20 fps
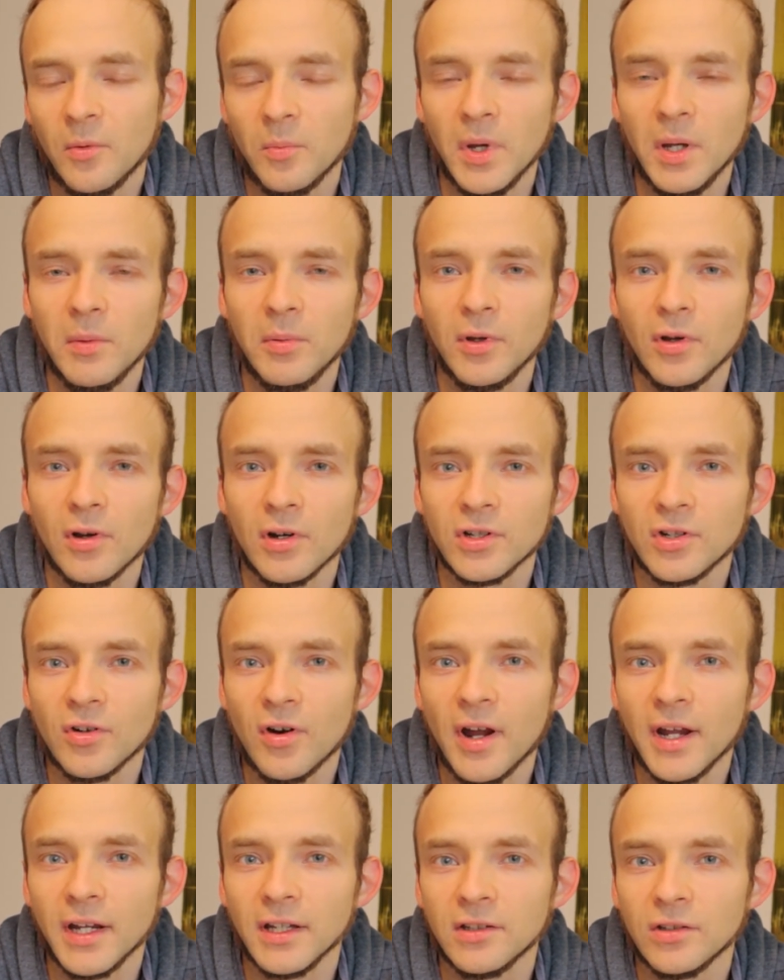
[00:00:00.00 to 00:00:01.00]
Maybe you are
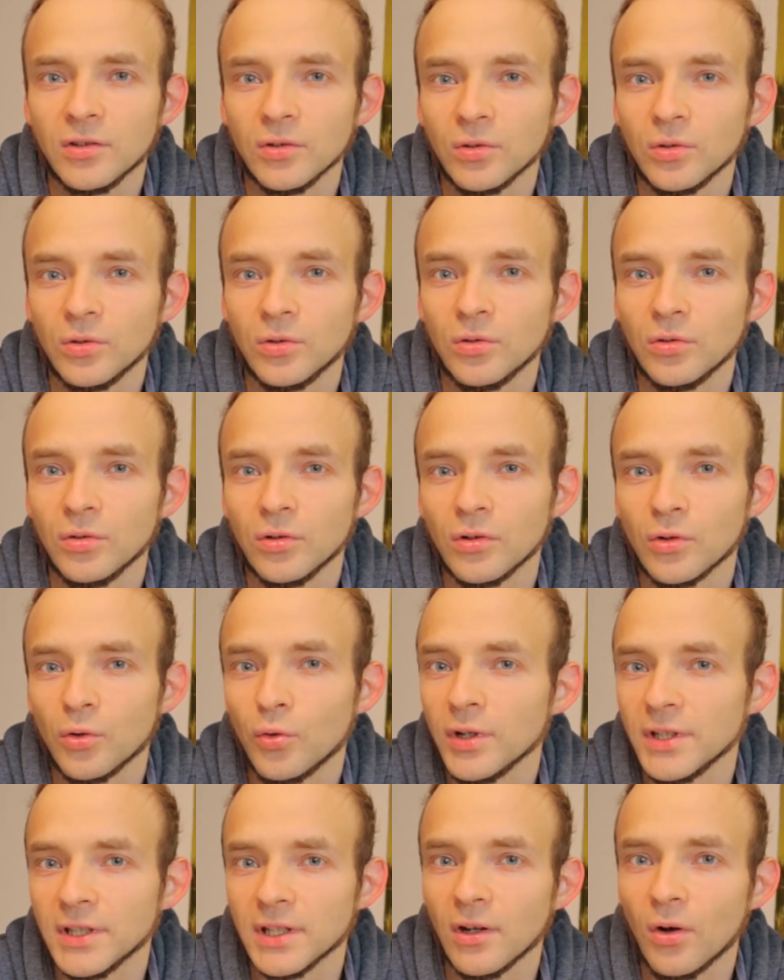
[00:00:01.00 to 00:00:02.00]
trying to
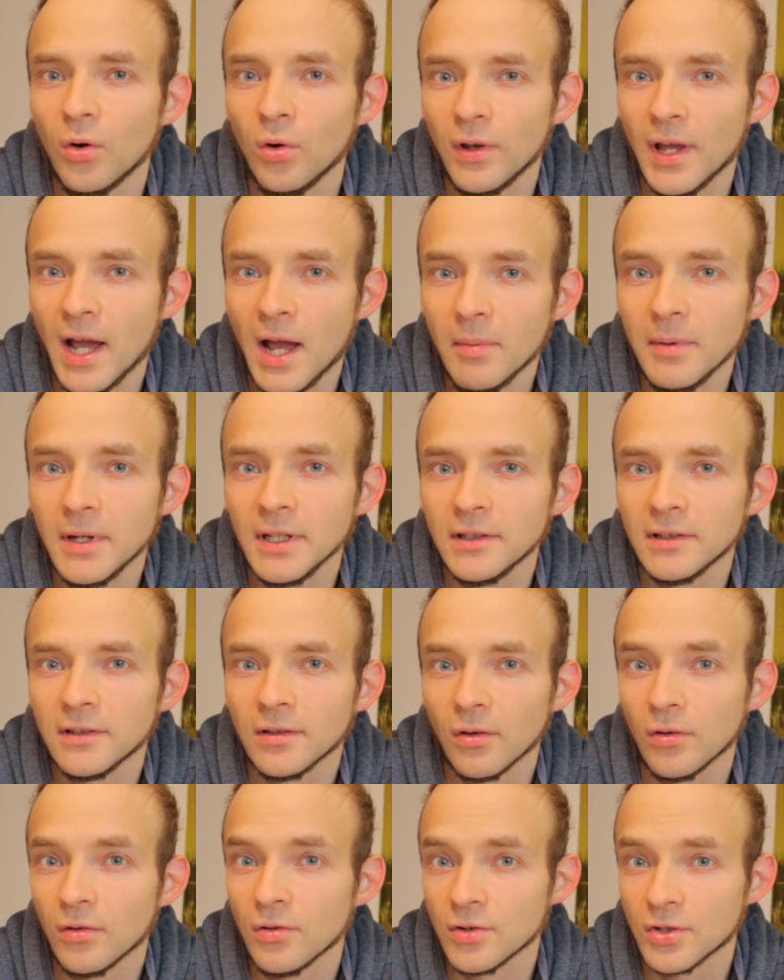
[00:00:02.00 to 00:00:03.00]
quit an old habit,
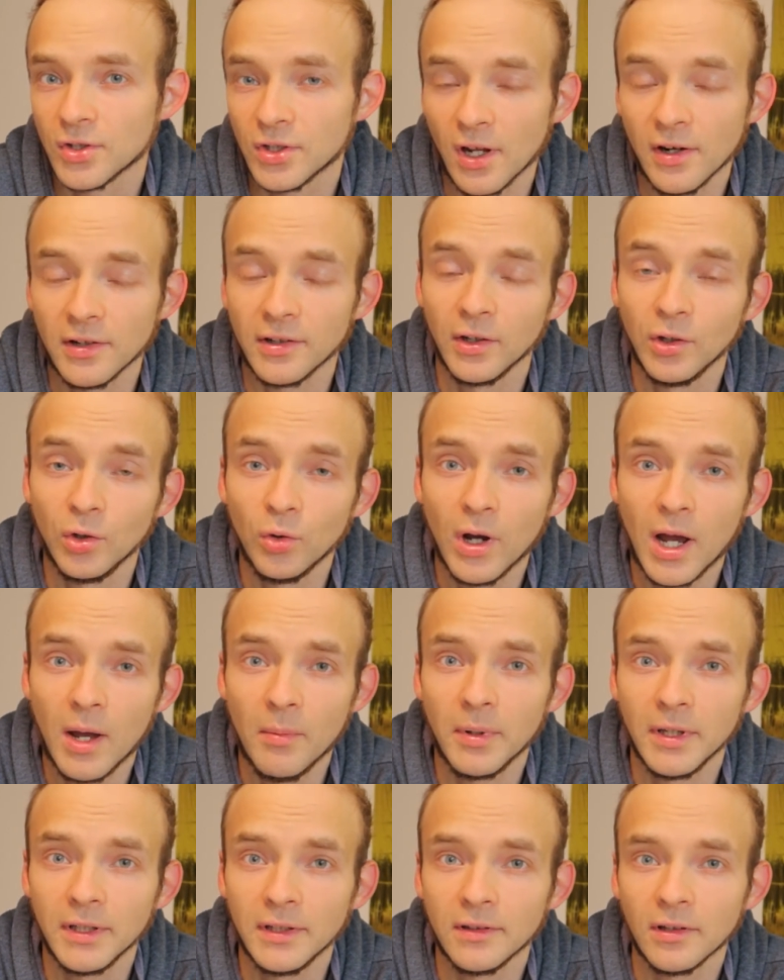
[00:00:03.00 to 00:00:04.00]
or start a new
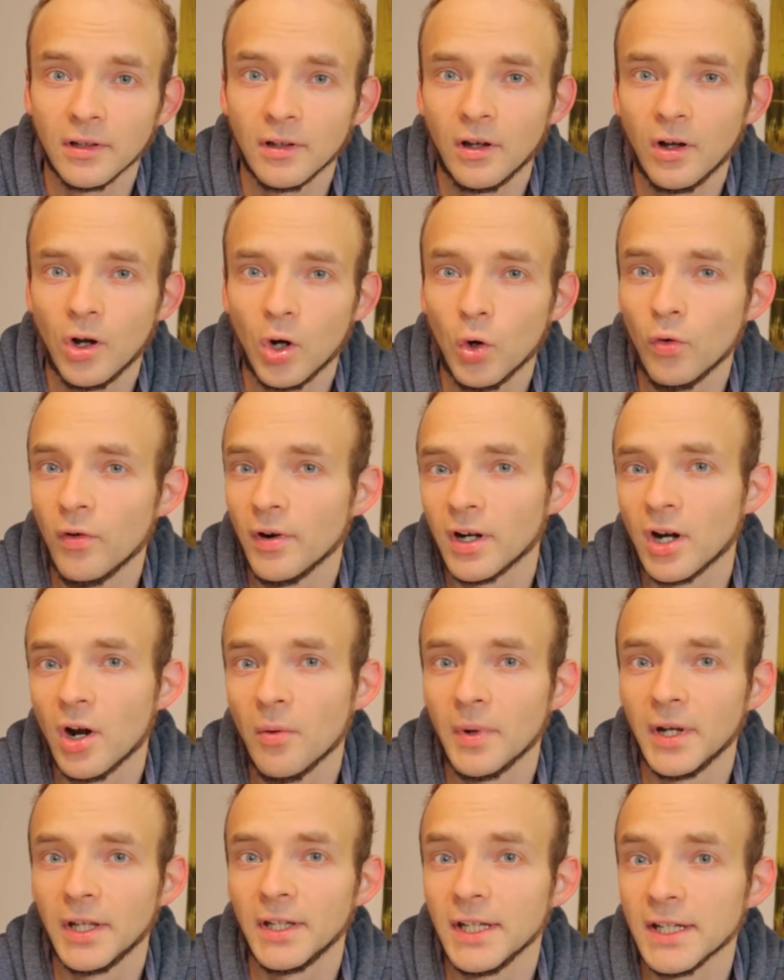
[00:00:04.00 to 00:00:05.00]
habit,
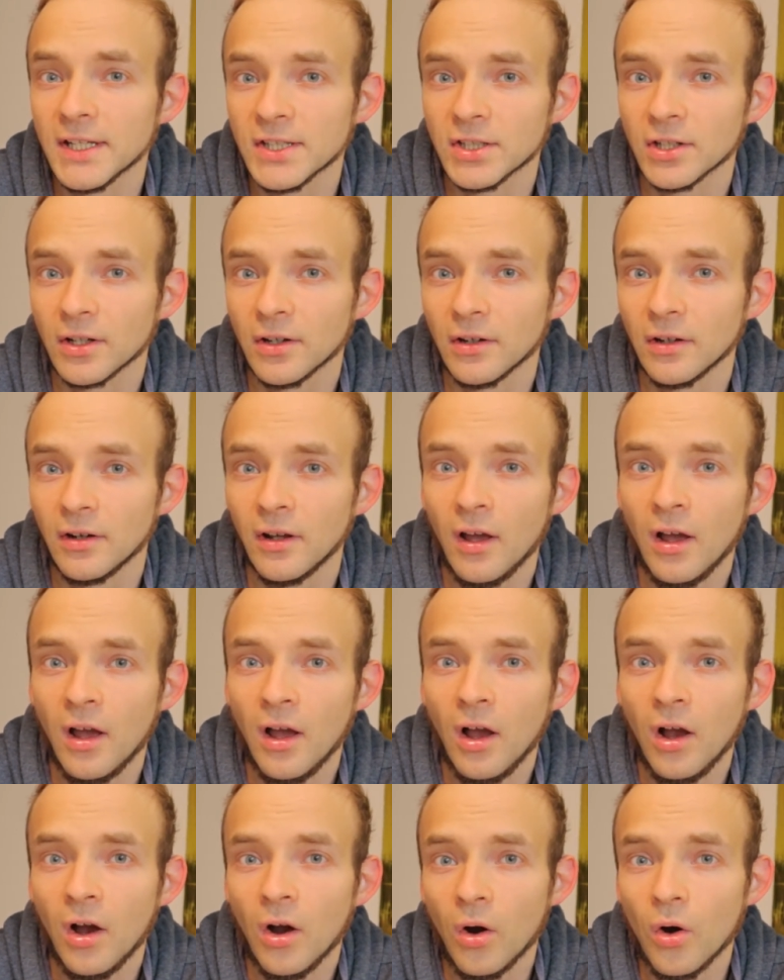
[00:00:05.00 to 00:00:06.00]
overcome an addiction,
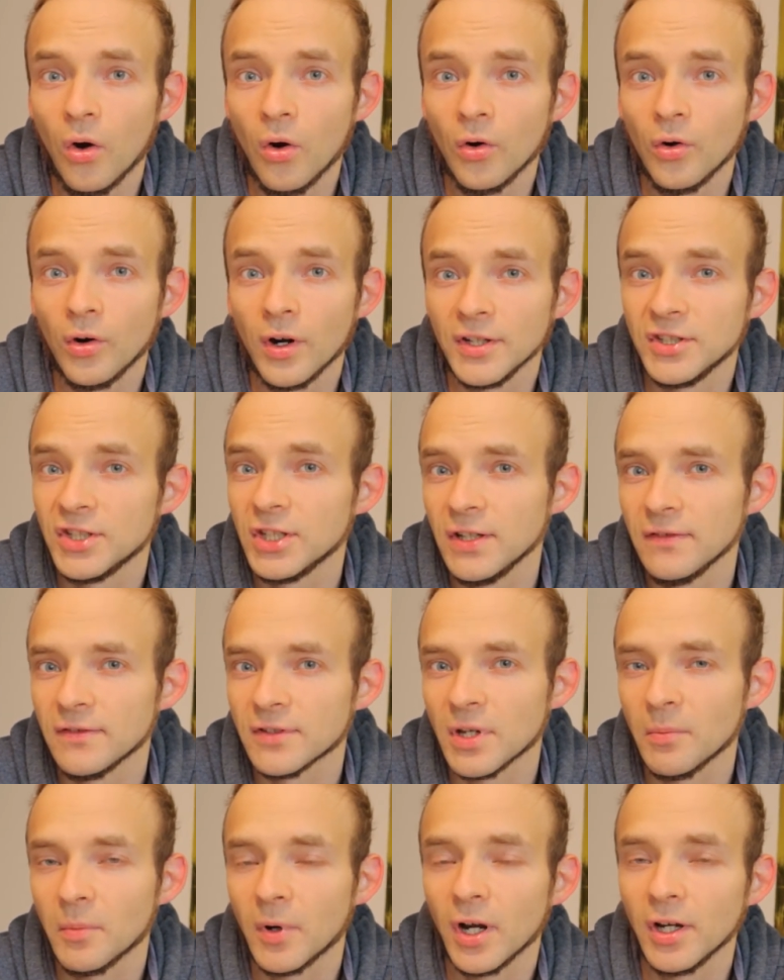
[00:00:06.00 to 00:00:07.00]
or achieve
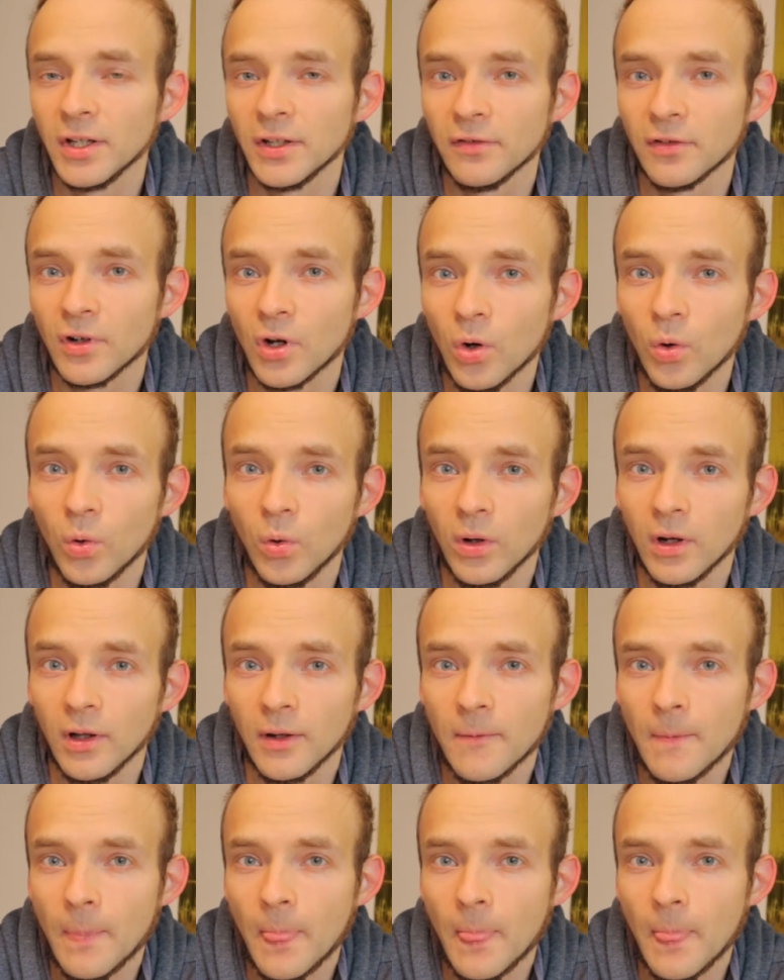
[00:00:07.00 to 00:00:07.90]
some kind of goal.